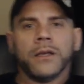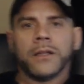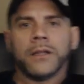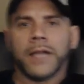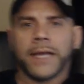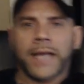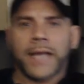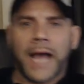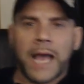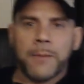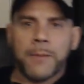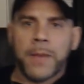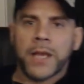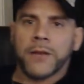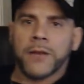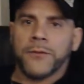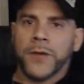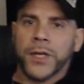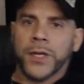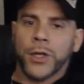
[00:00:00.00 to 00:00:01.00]
like I
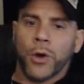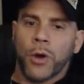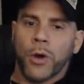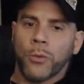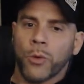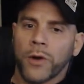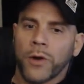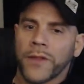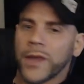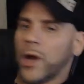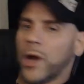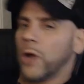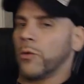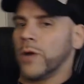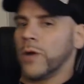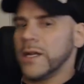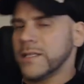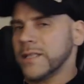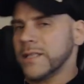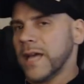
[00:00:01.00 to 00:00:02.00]
made a video on where they all
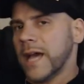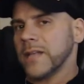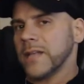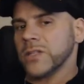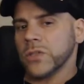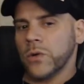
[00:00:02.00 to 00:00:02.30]
rust at,